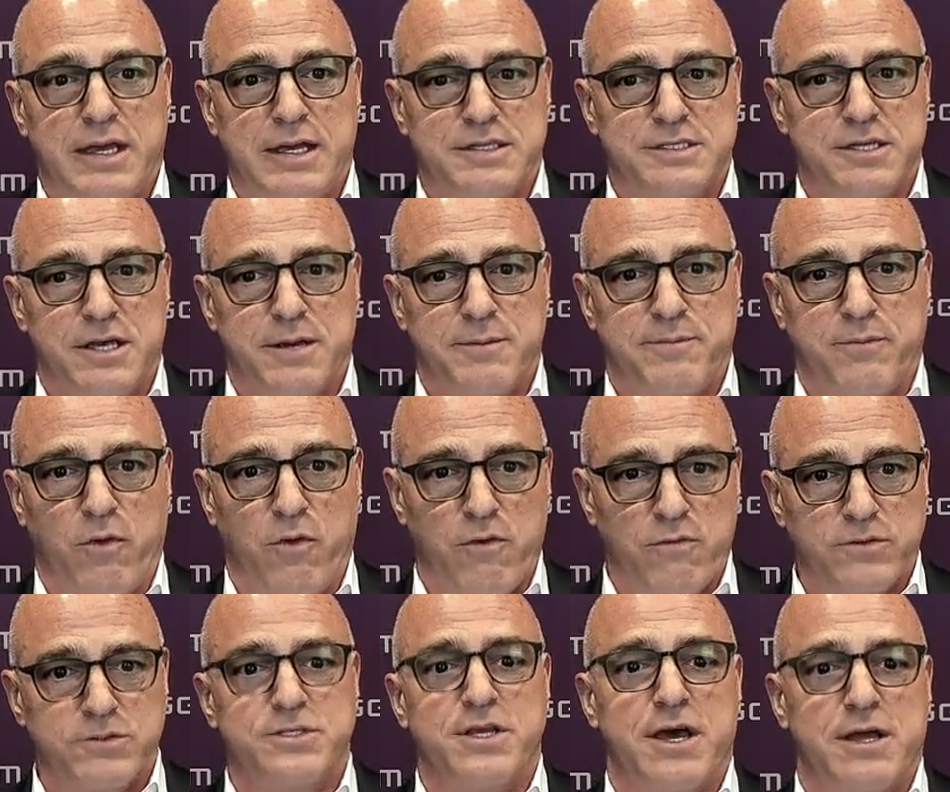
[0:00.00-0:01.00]
It's up
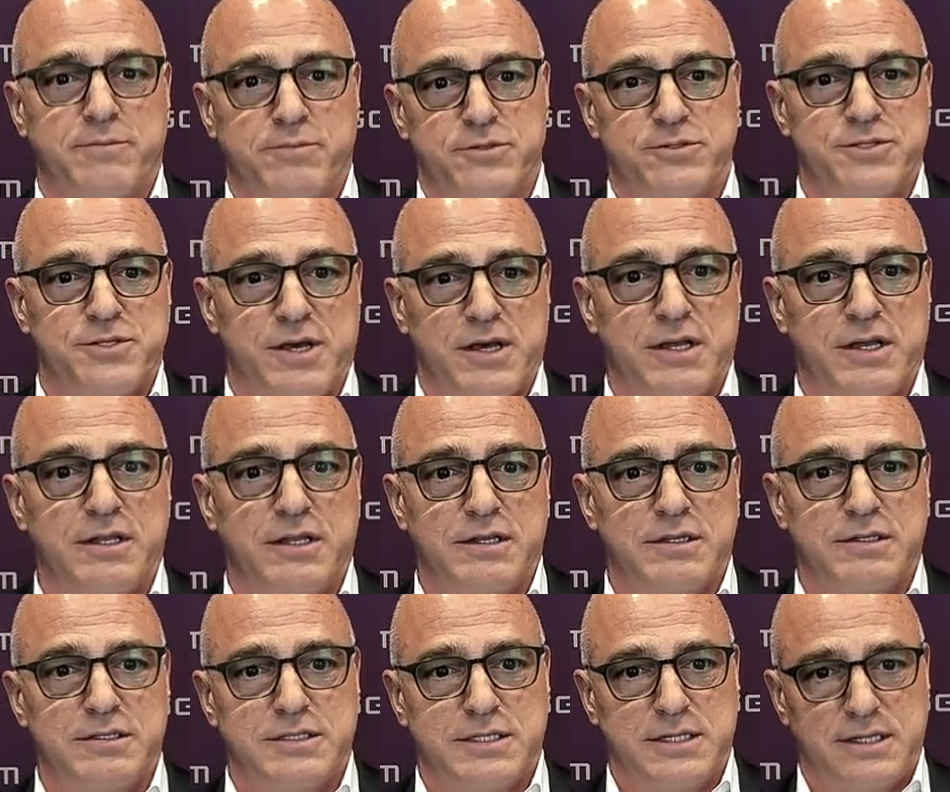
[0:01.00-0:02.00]
over 10%
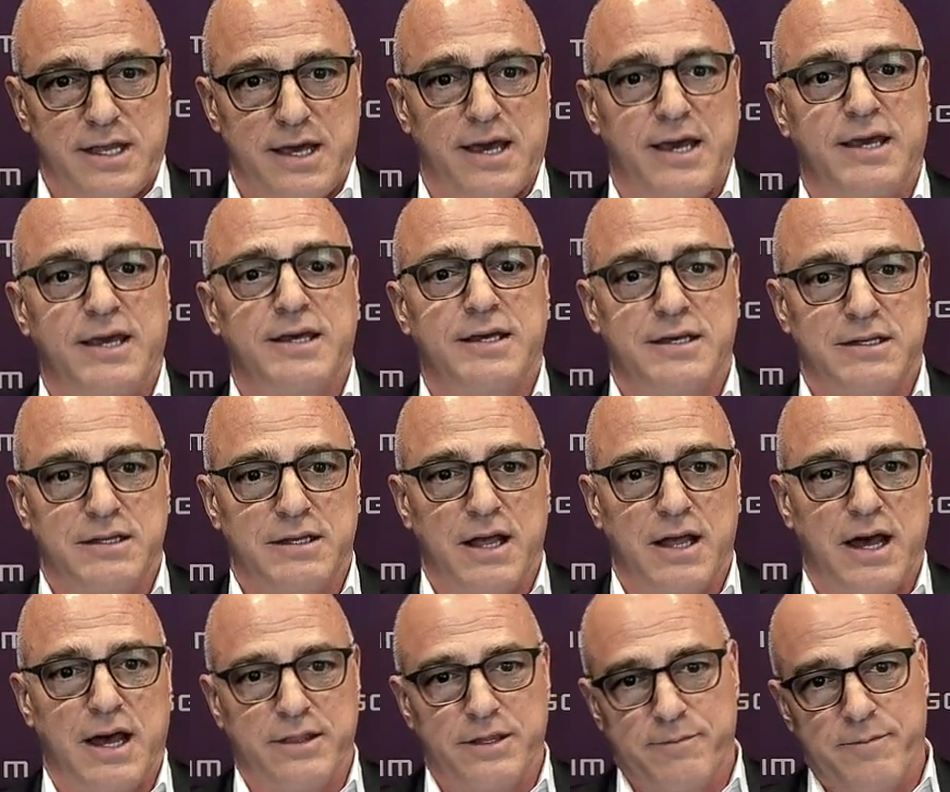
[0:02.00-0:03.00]
today
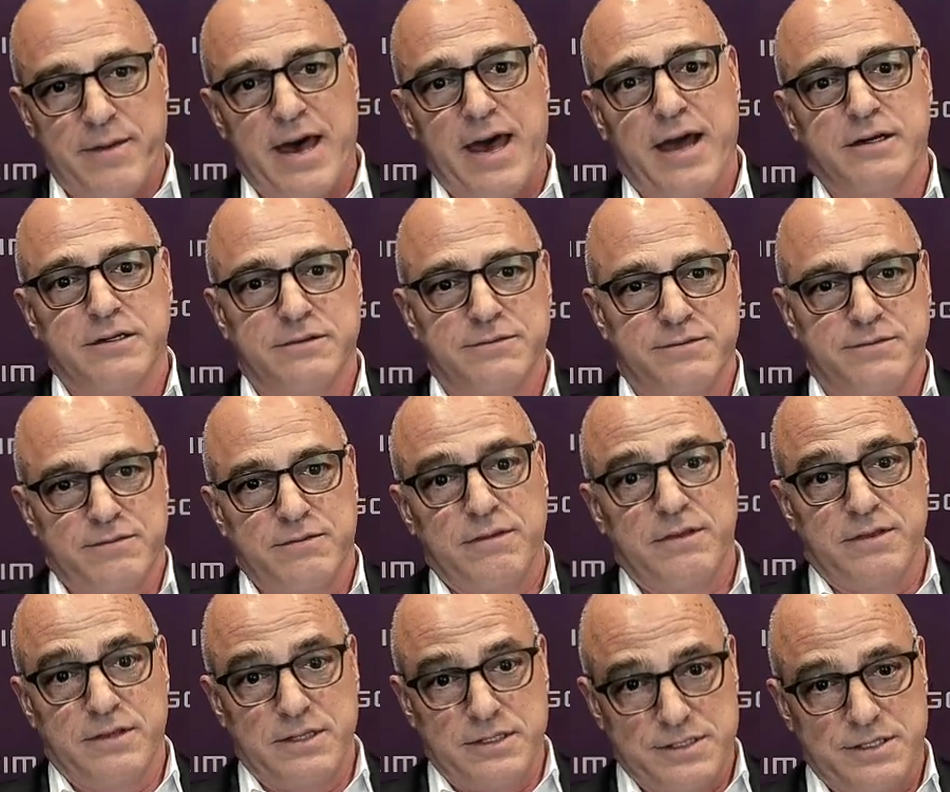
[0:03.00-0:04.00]
on the back of
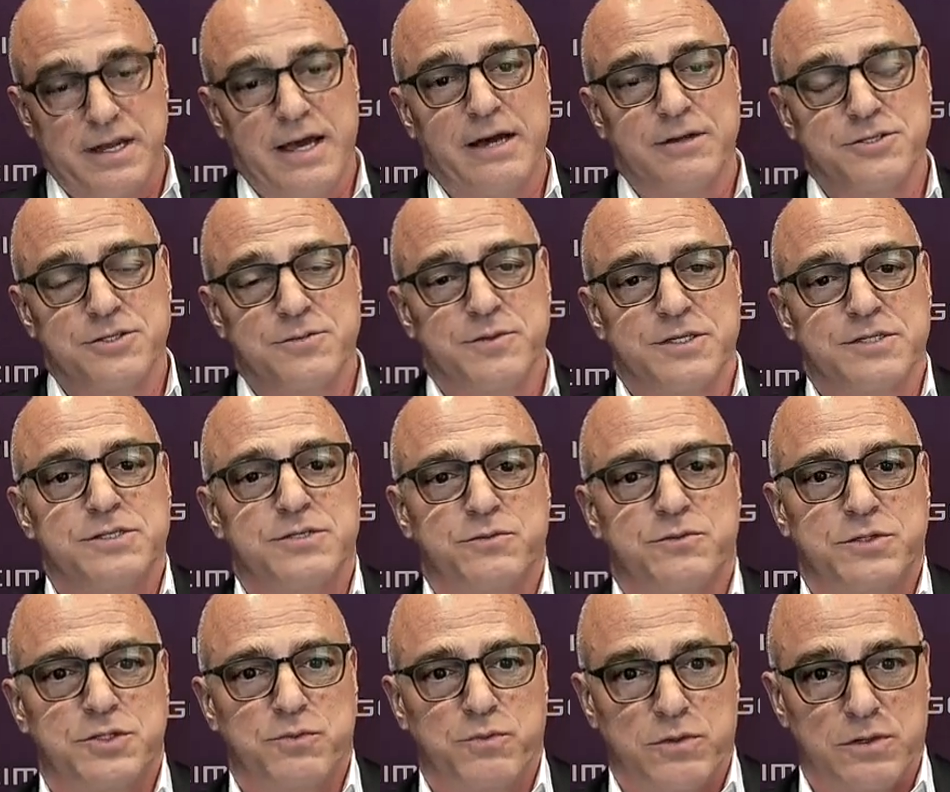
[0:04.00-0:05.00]
these
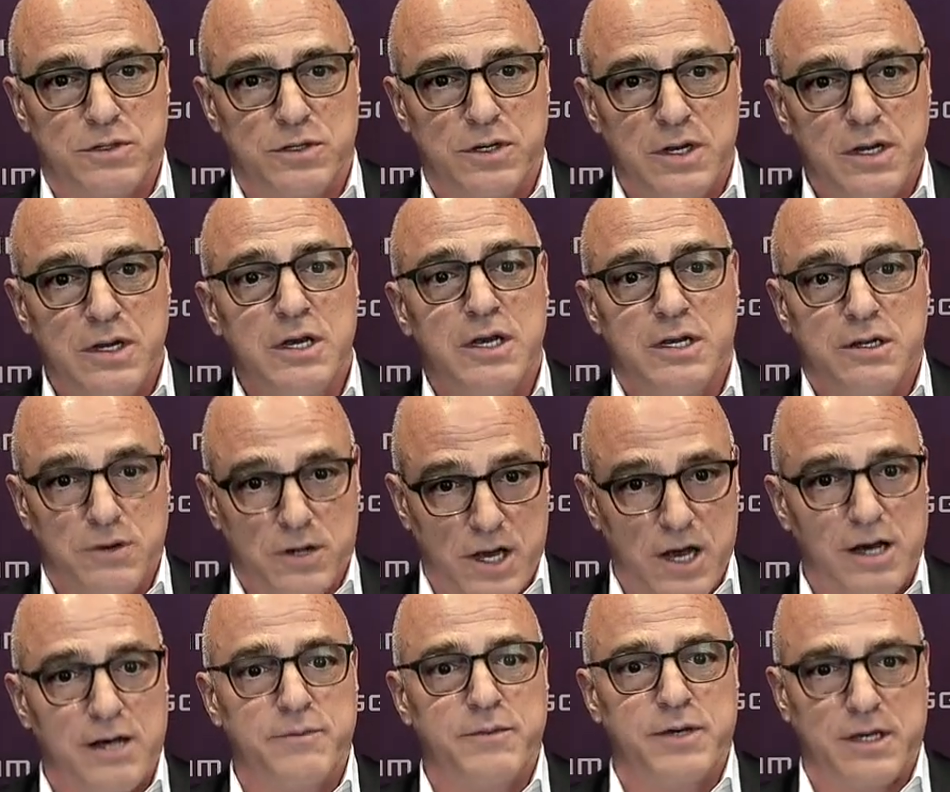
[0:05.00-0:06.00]
announcements, which were
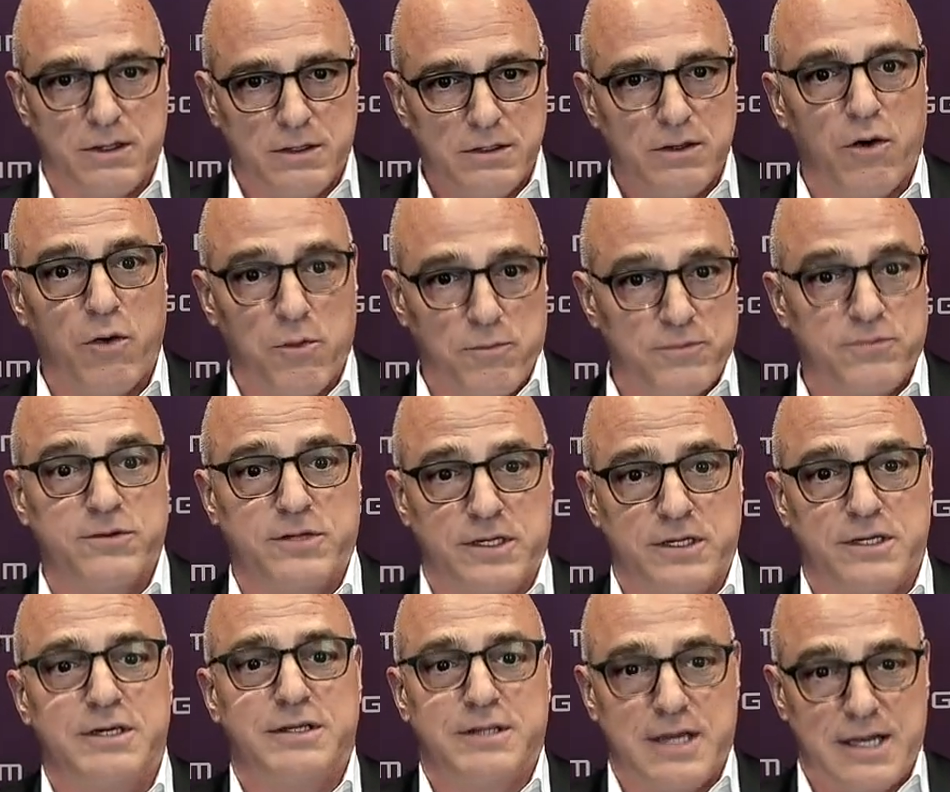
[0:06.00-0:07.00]
coming,
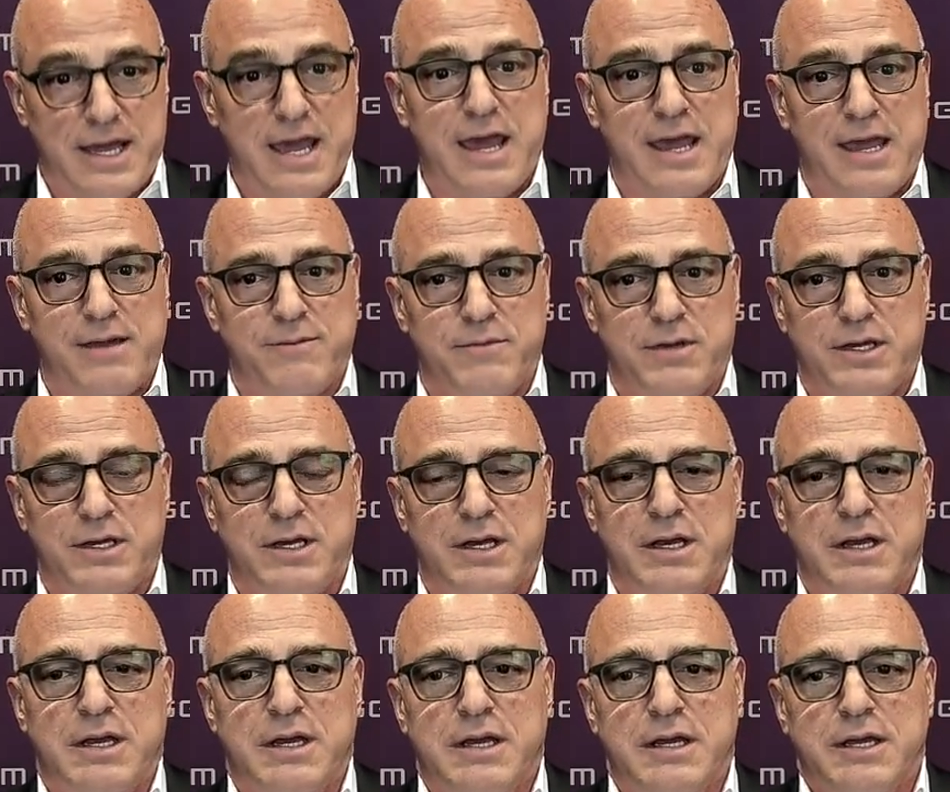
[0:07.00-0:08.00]
hopefully, and they came.
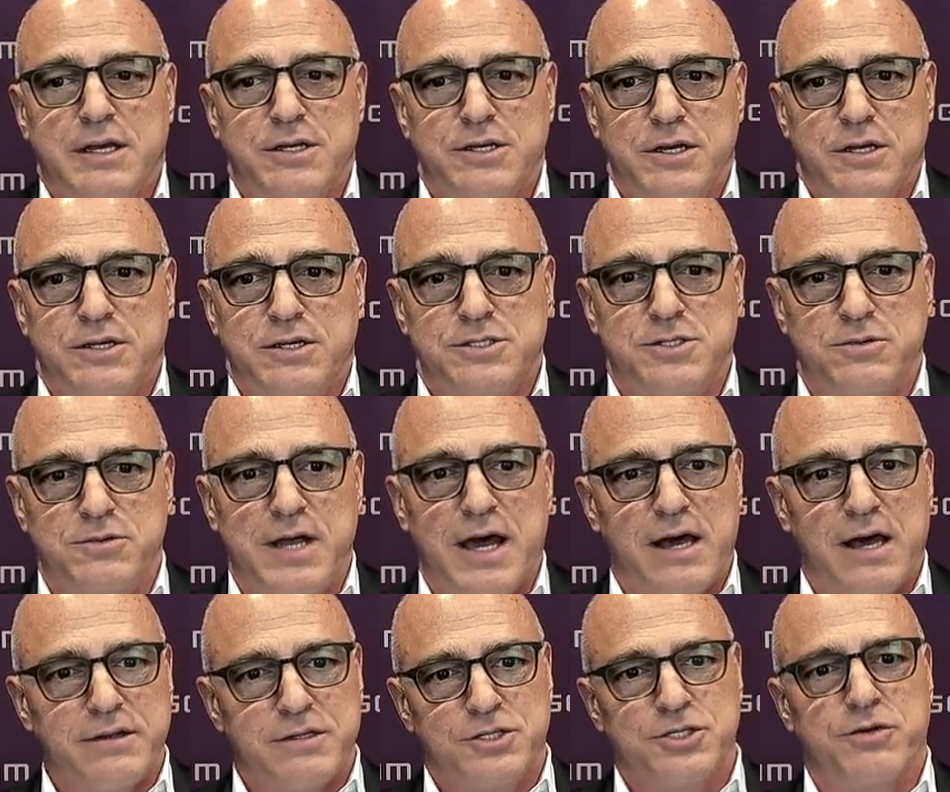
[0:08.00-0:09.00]
So
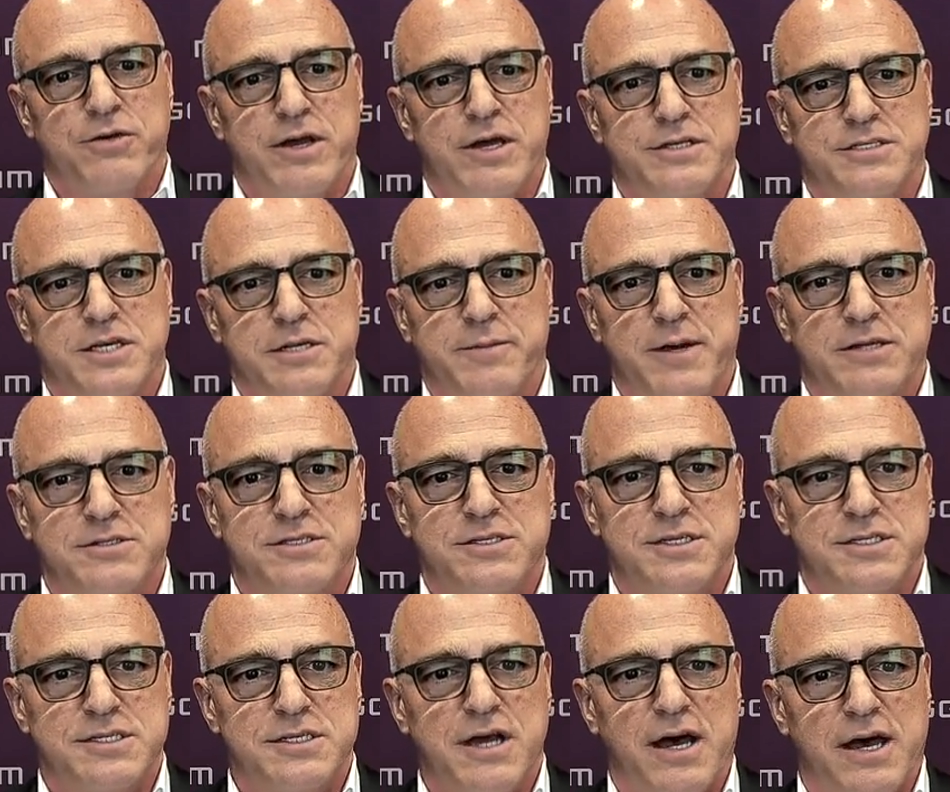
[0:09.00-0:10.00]
now it trades at about
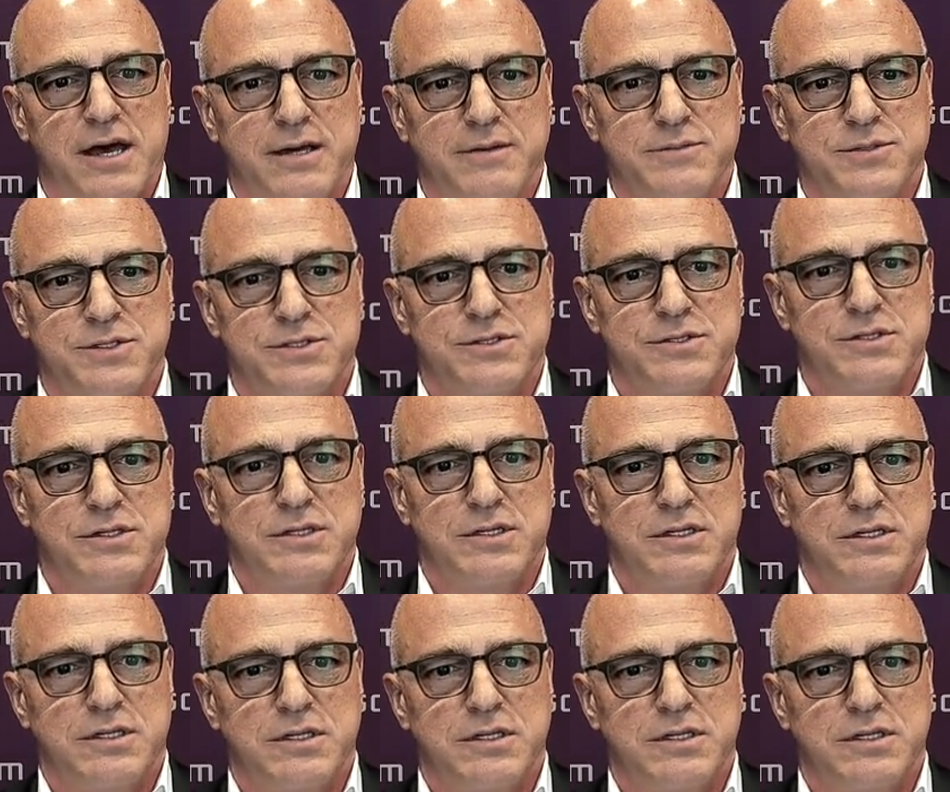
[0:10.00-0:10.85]
six times